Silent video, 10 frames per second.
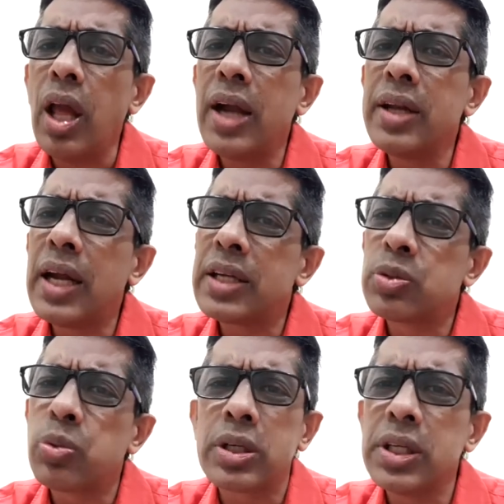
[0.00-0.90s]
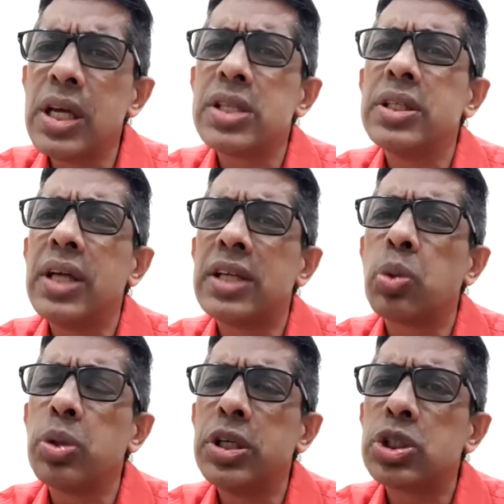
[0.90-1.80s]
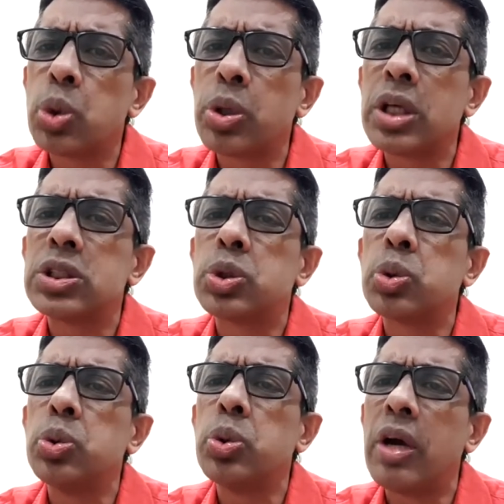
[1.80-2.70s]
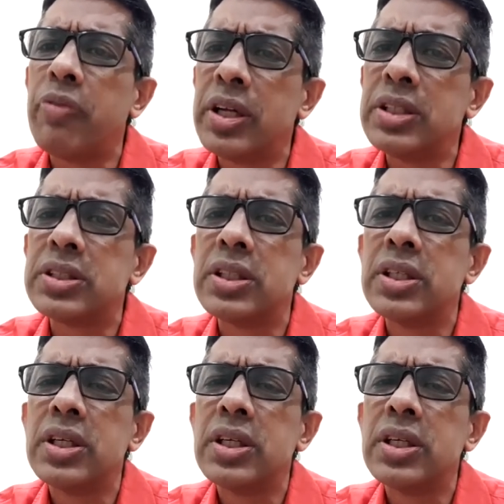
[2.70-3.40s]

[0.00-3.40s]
And that's what ESD has only shown us through evidence.